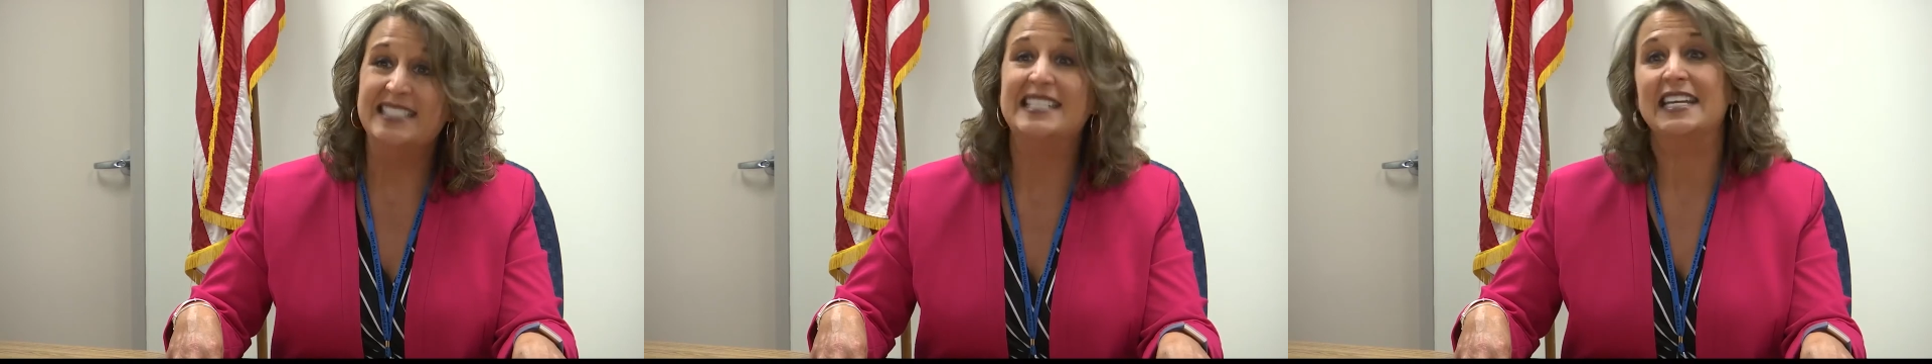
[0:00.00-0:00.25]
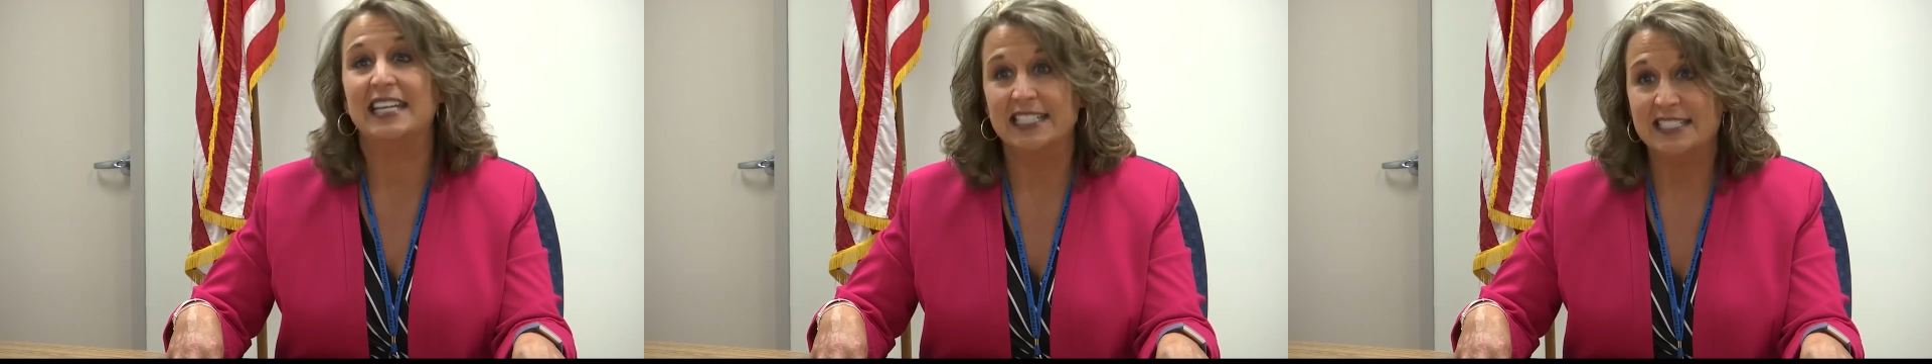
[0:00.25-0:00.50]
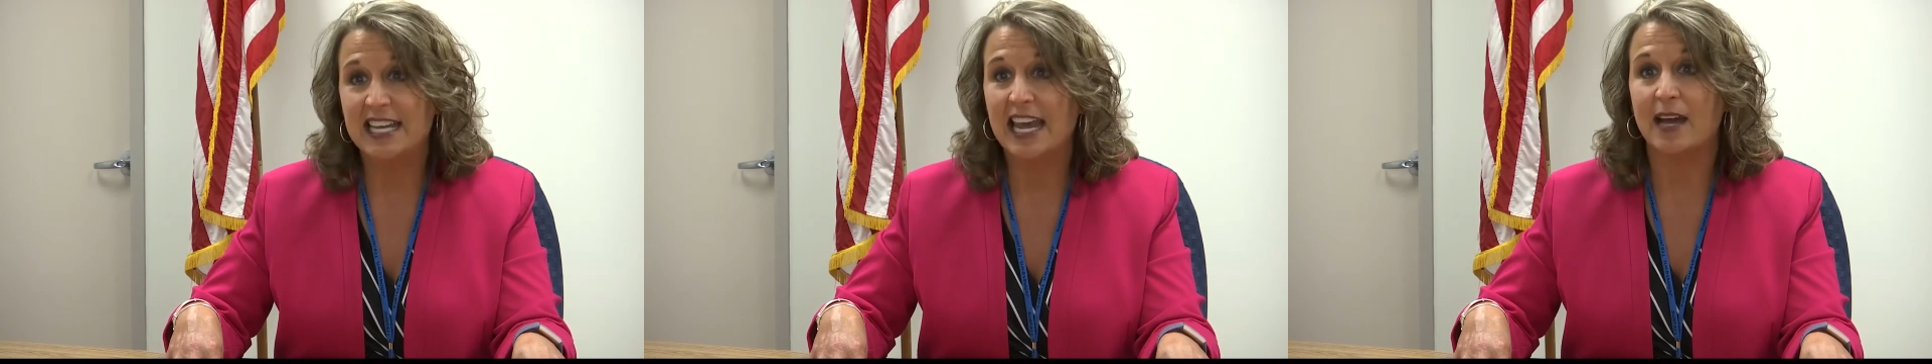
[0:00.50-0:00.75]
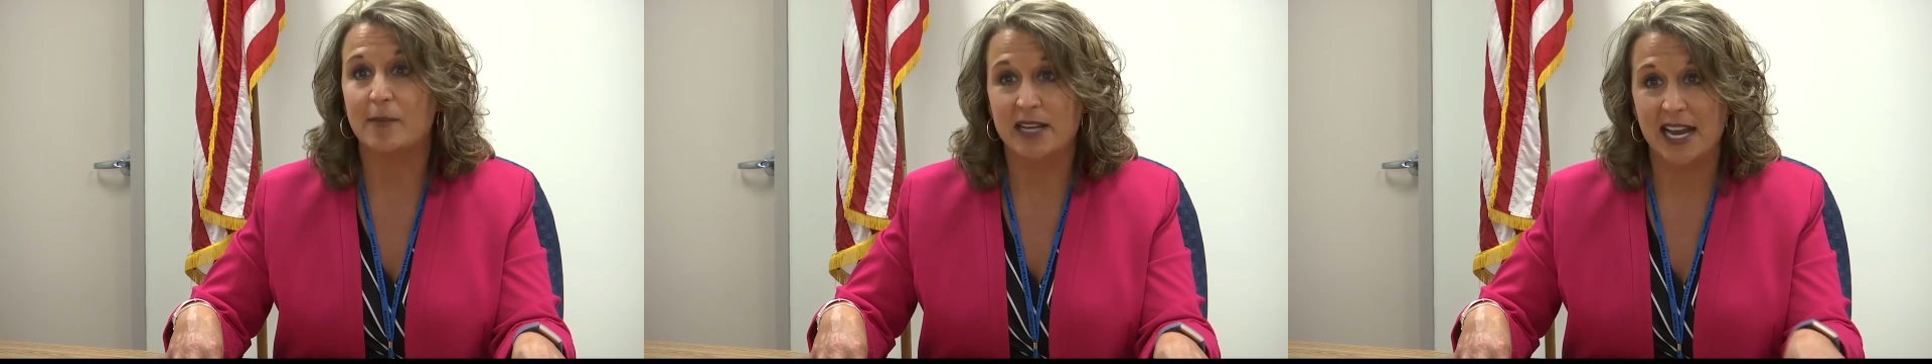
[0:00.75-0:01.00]

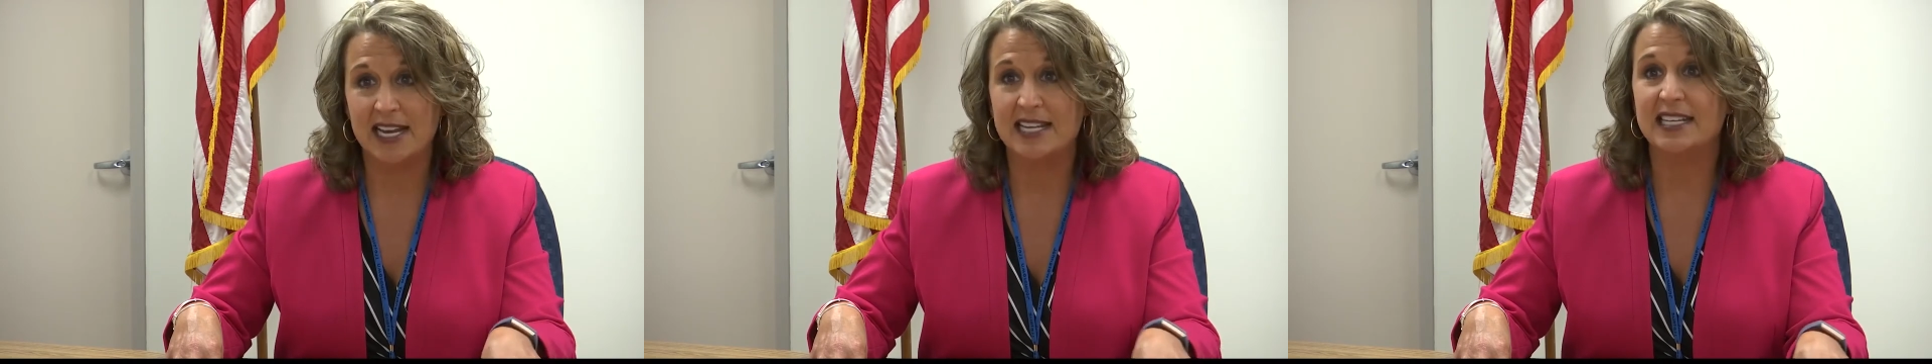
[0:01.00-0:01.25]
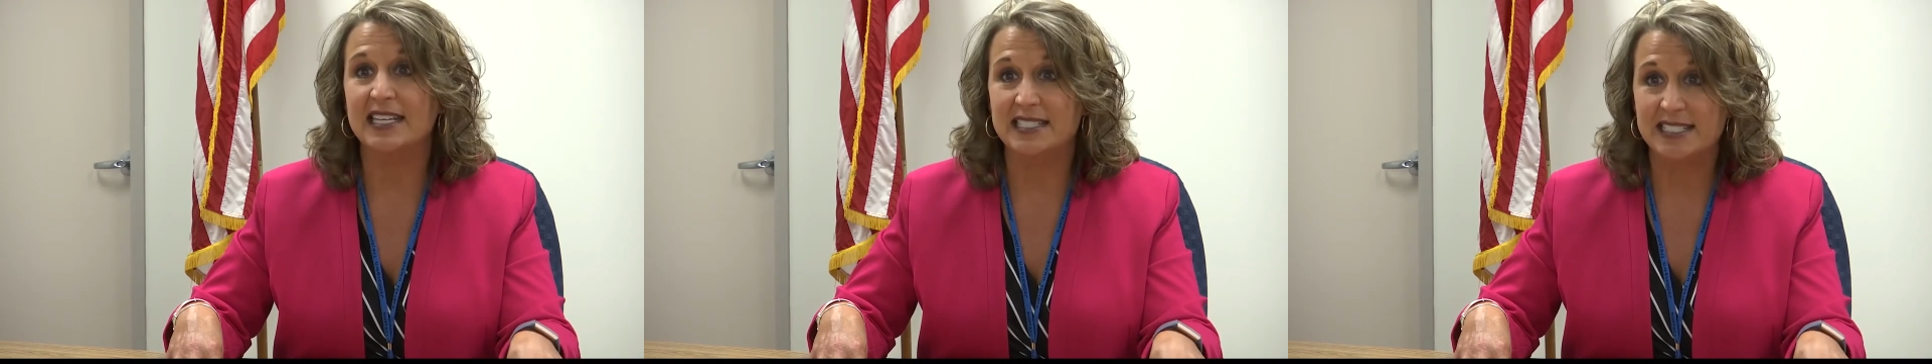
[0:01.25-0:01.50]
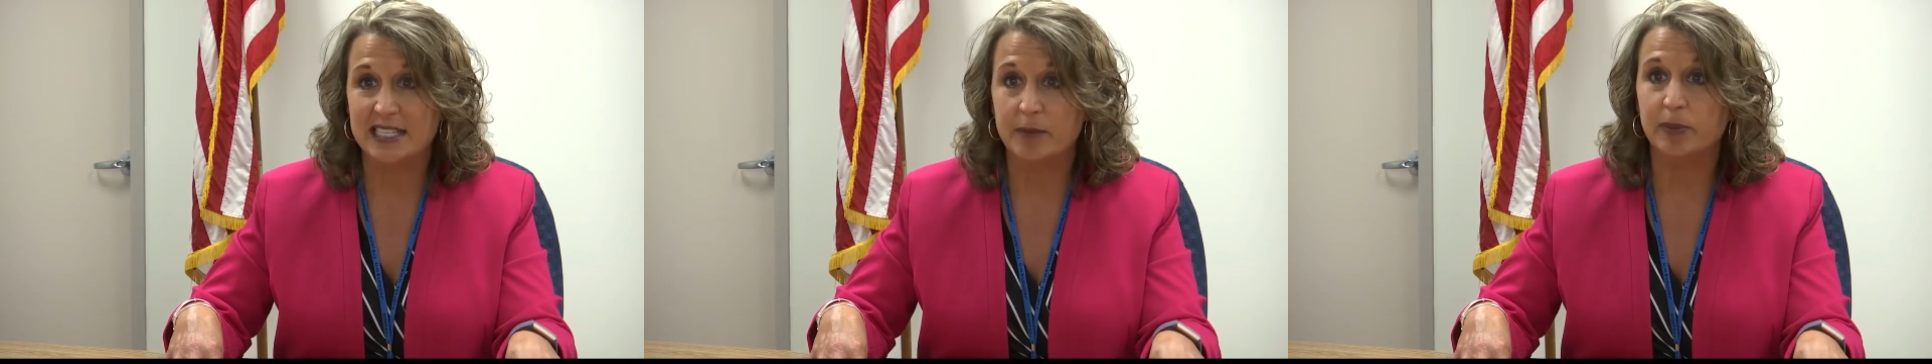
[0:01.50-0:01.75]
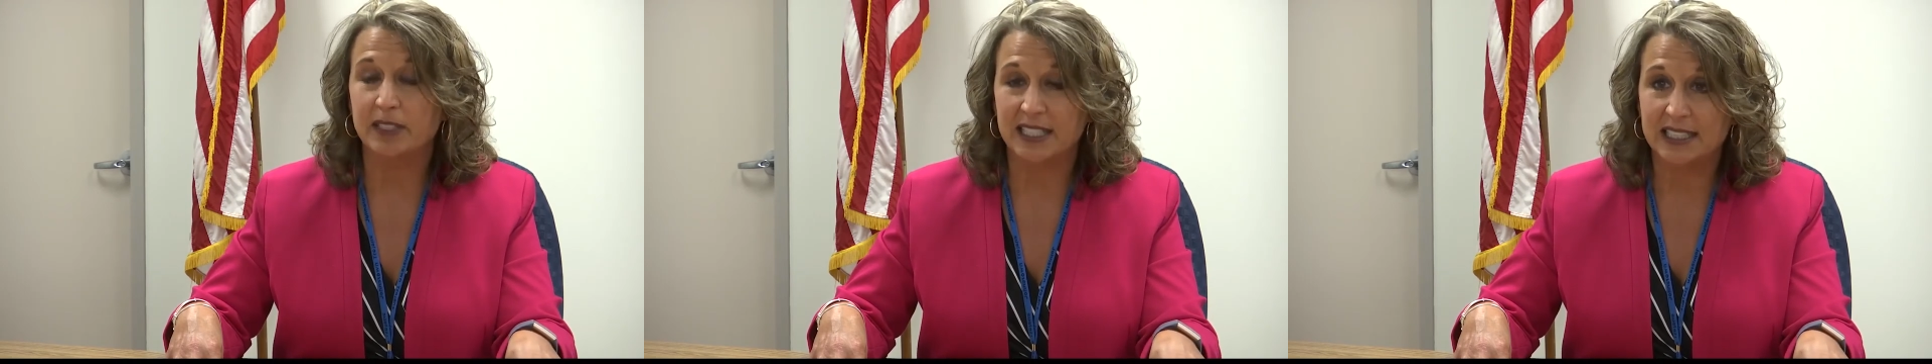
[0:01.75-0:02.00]
decontaminated and
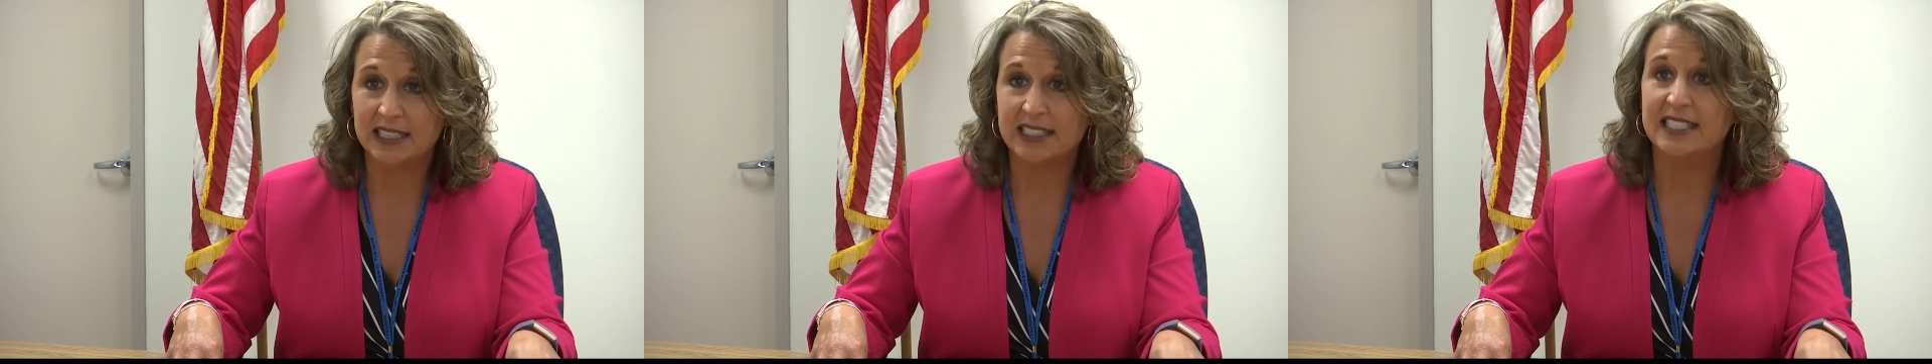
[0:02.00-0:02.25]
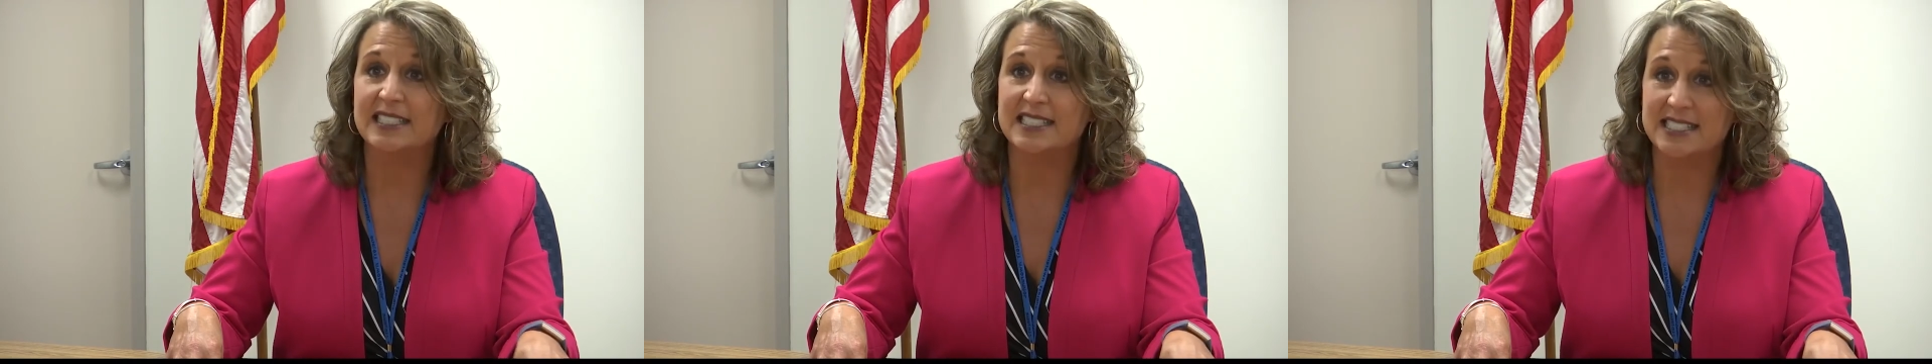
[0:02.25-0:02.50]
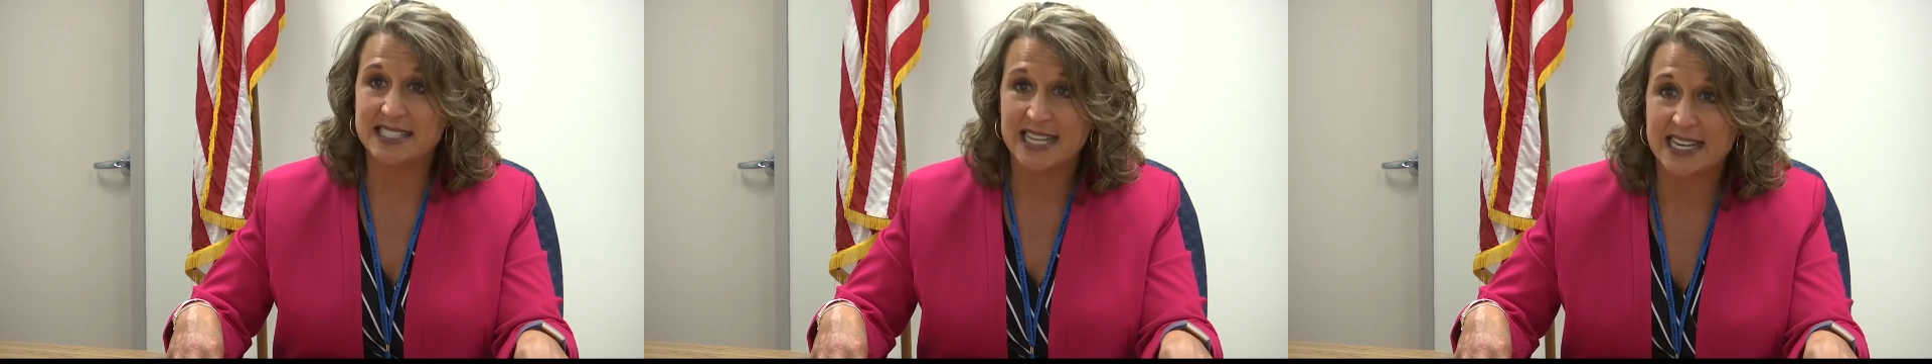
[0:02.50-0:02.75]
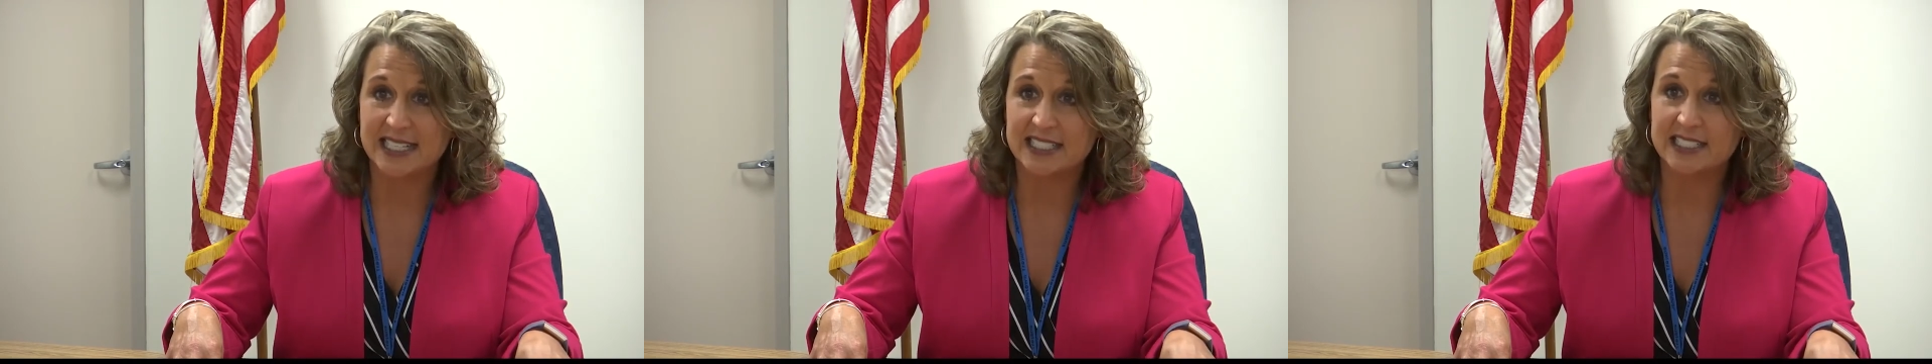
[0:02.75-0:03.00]
deeply cleaned and
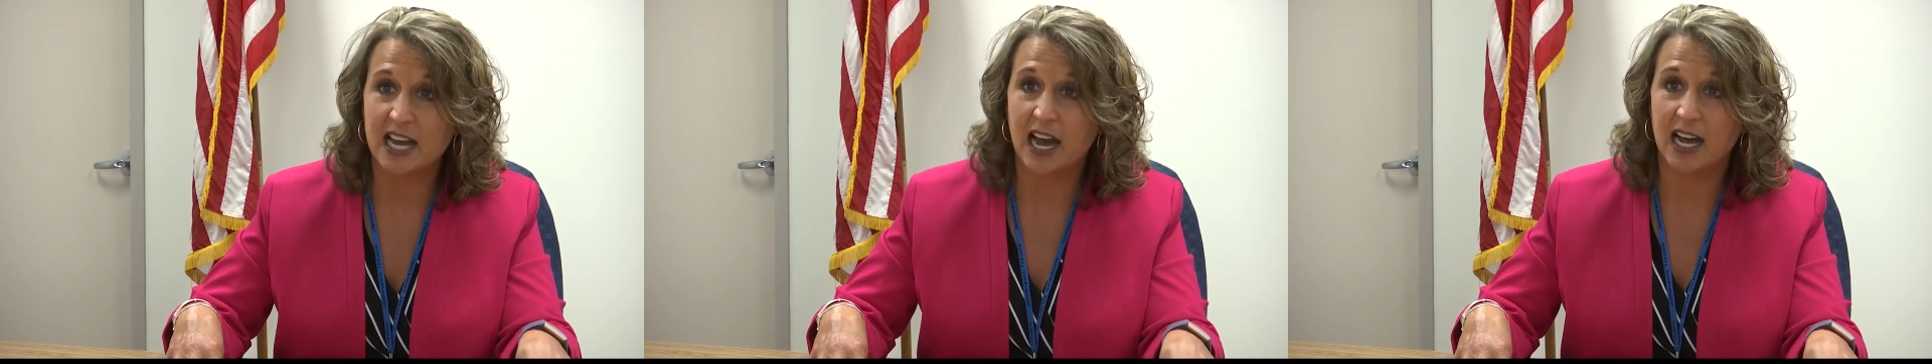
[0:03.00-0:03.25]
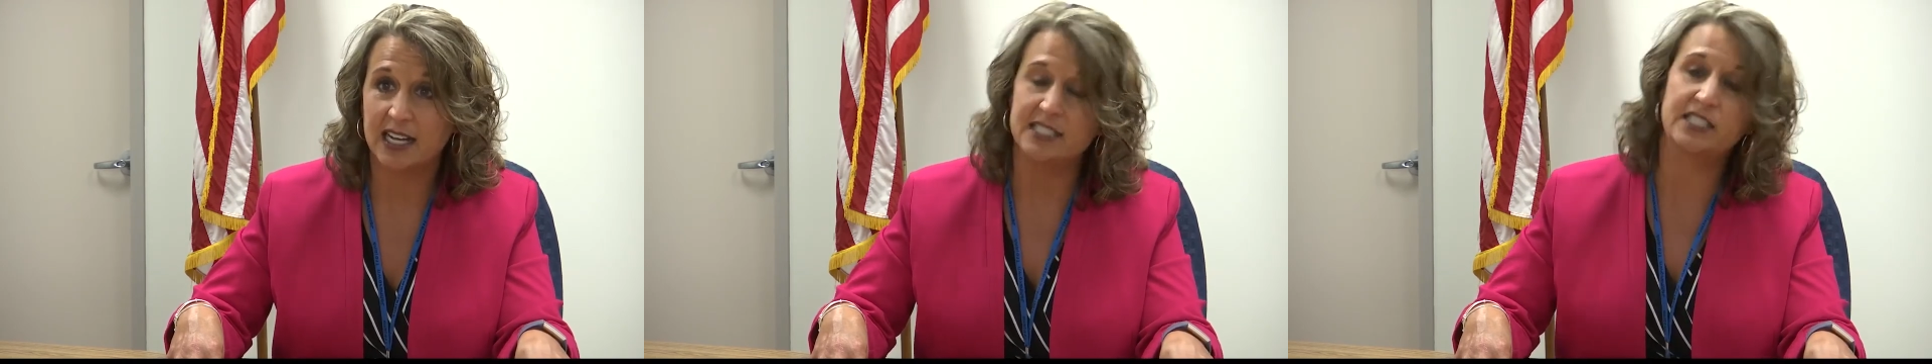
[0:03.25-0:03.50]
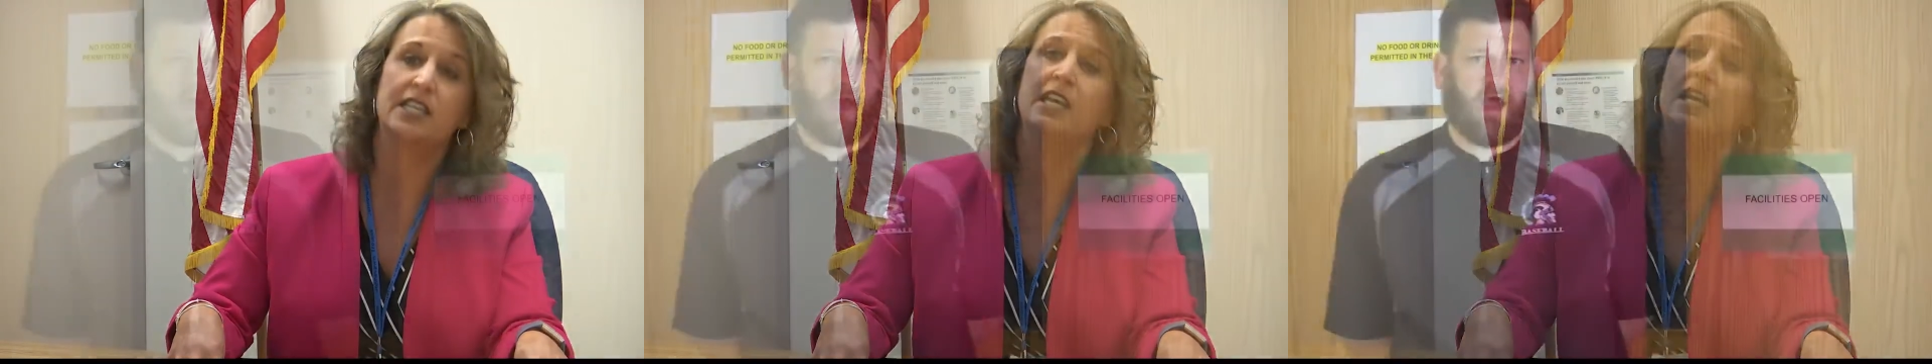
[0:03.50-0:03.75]
sanitized.